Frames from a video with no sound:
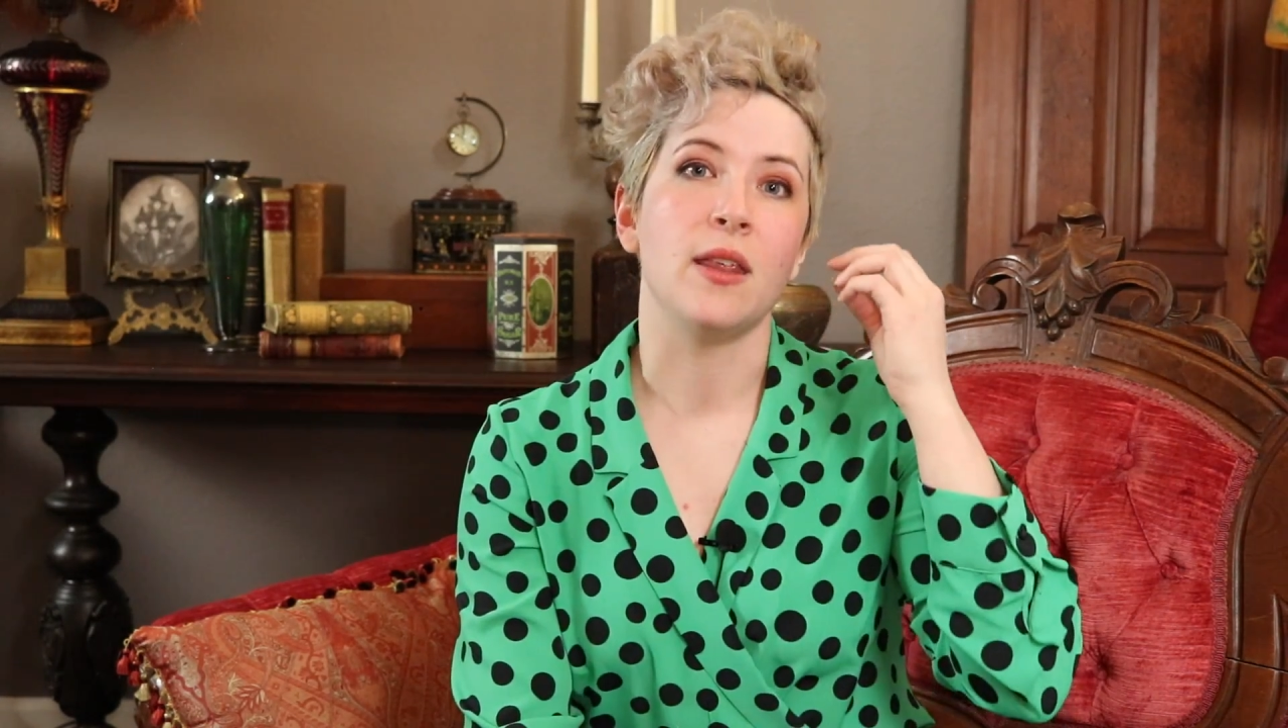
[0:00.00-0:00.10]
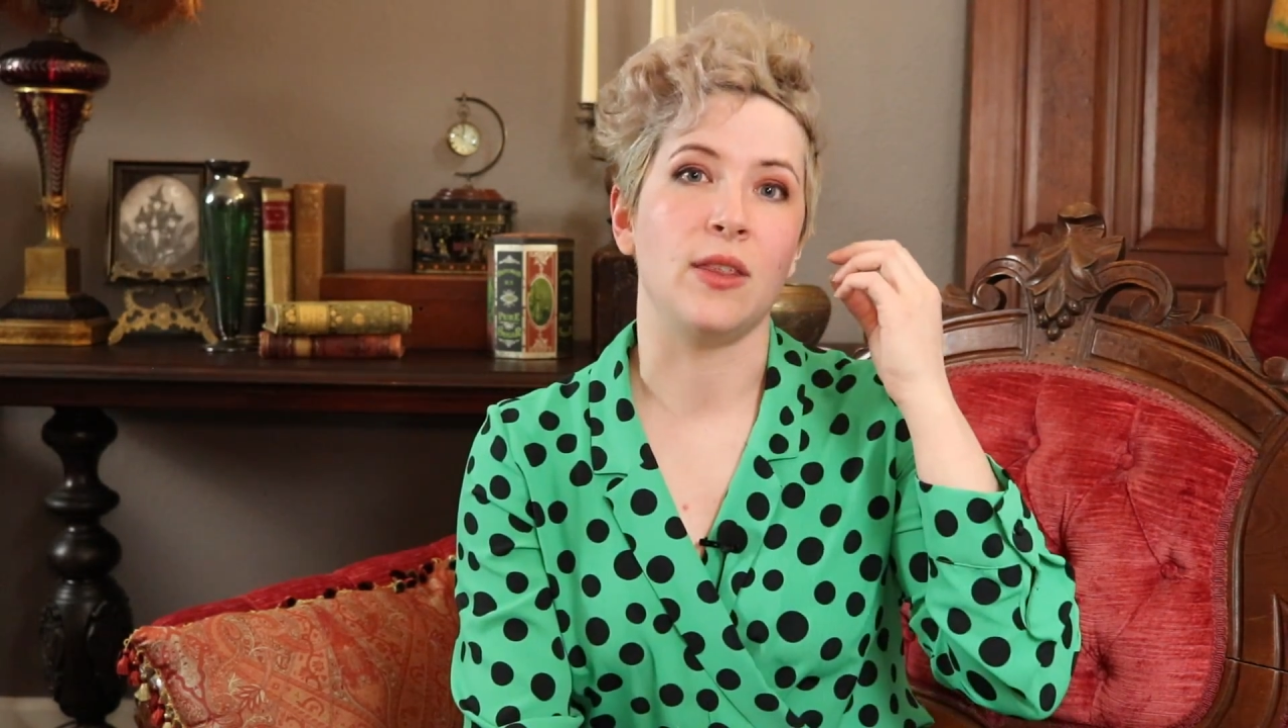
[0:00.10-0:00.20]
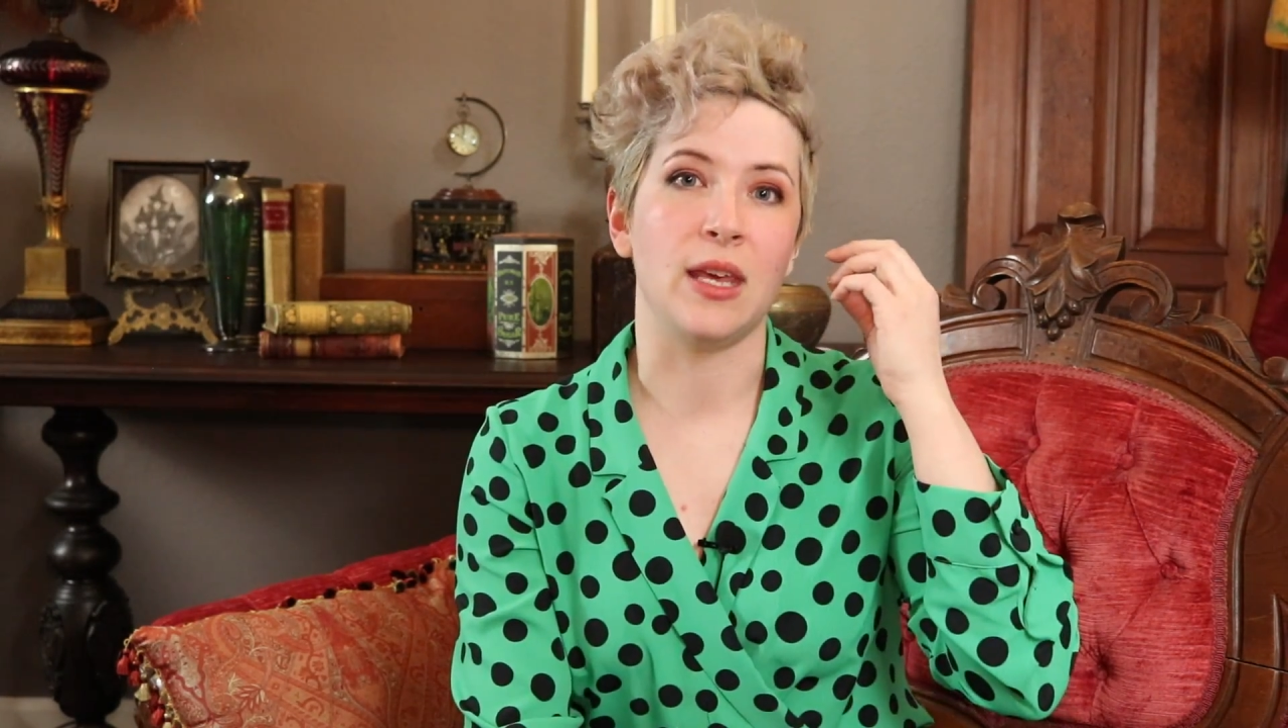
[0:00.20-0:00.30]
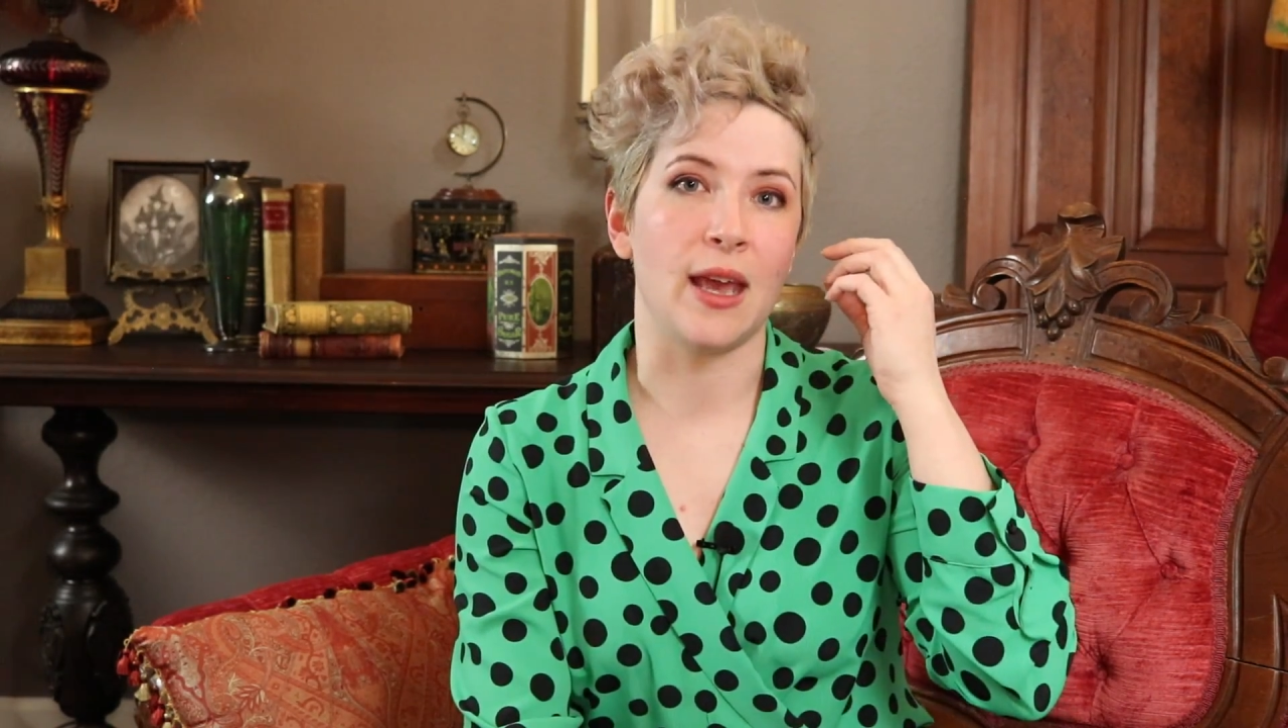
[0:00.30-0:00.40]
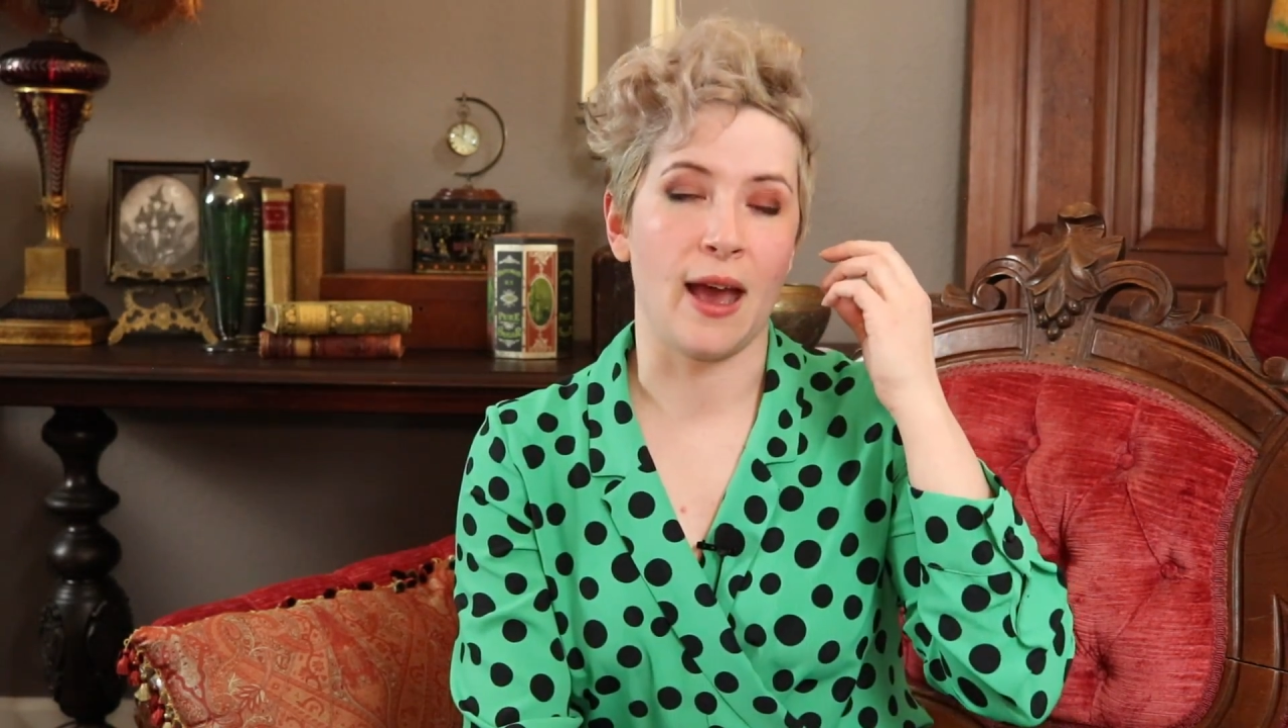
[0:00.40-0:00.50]

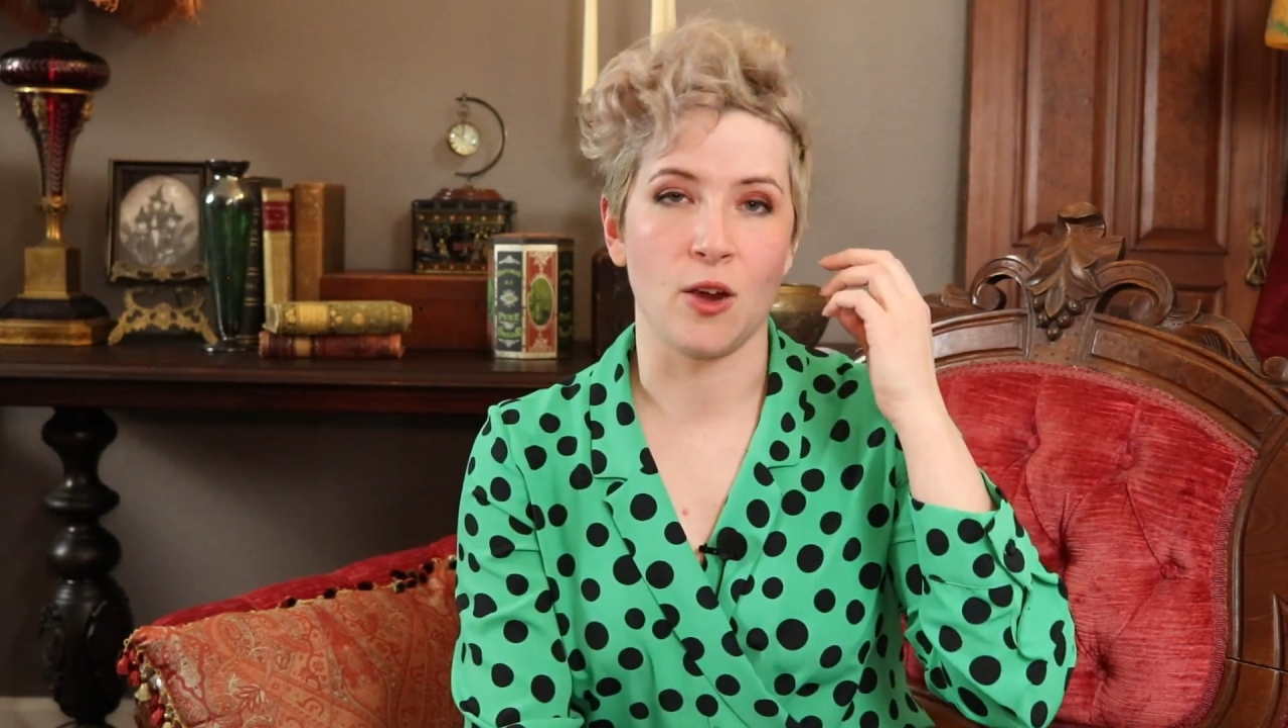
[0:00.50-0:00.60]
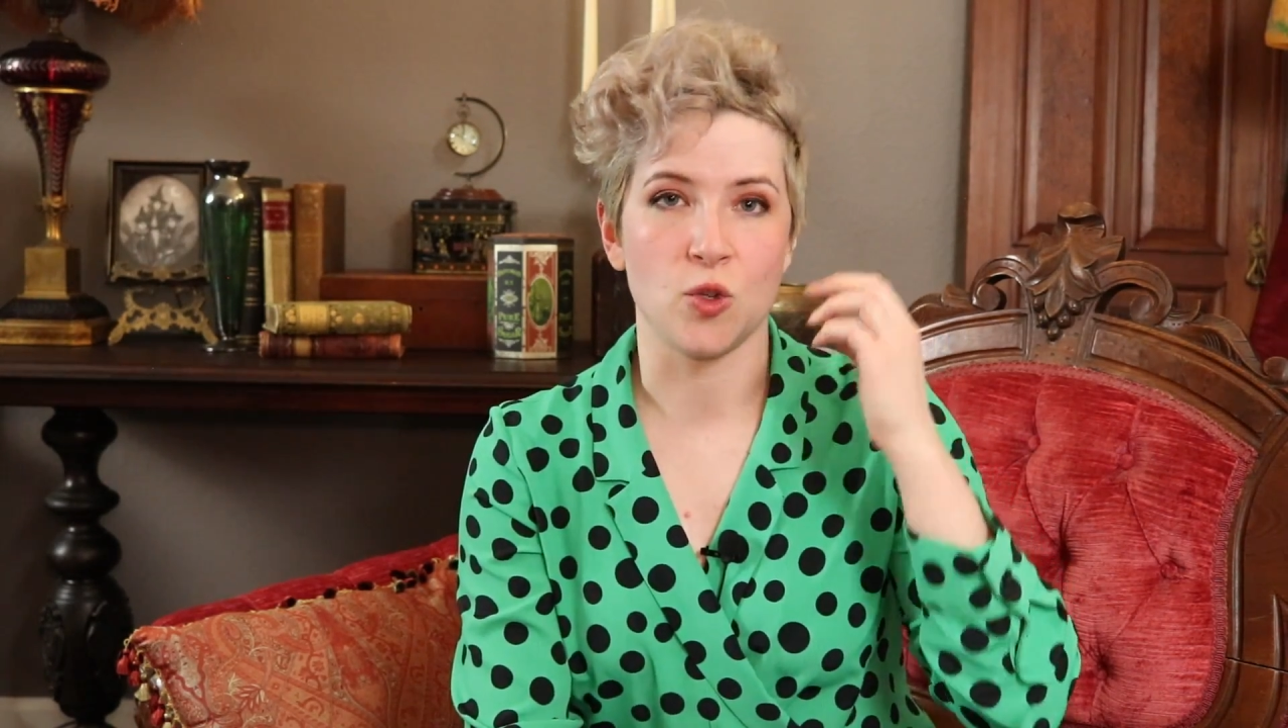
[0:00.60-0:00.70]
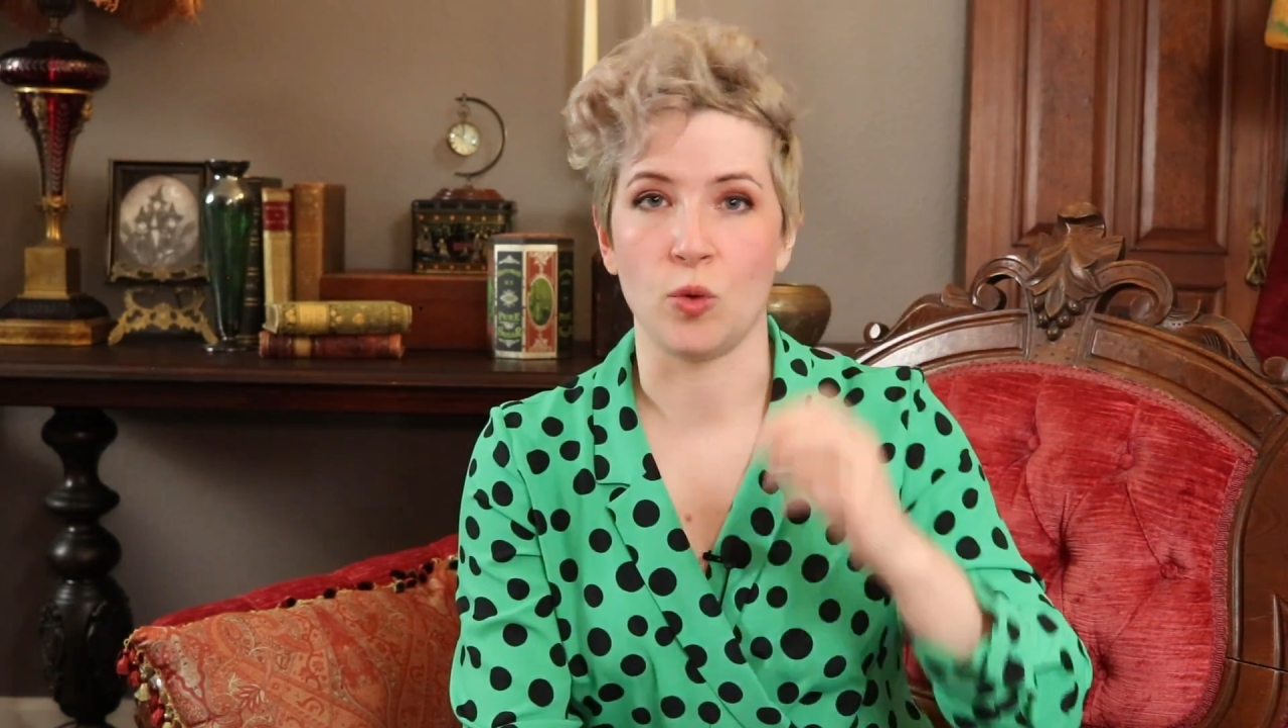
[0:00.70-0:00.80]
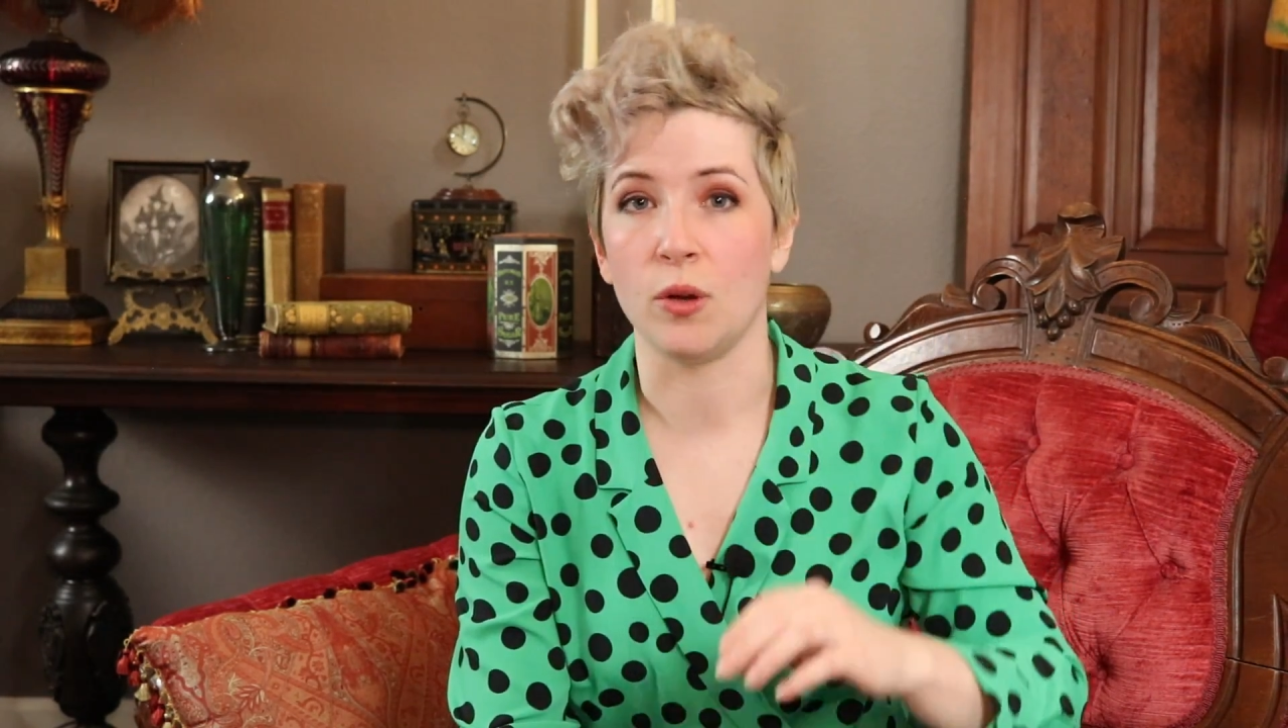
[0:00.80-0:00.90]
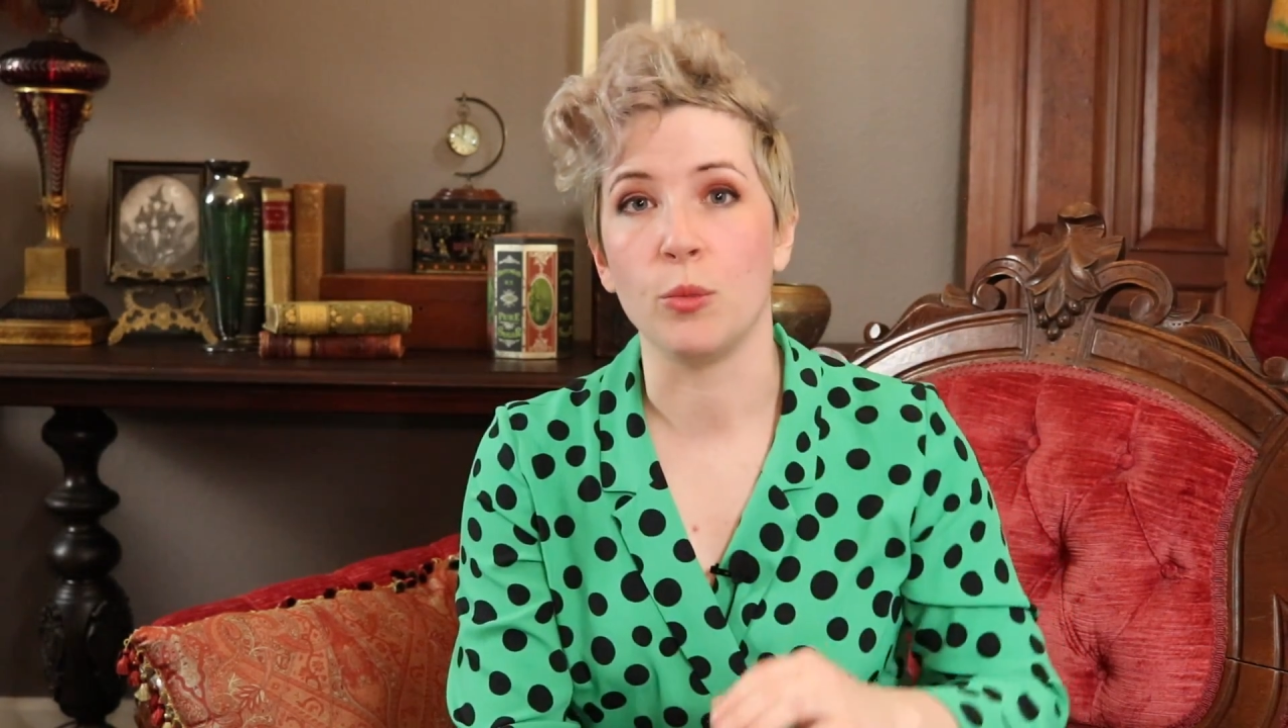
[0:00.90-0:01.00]
the actual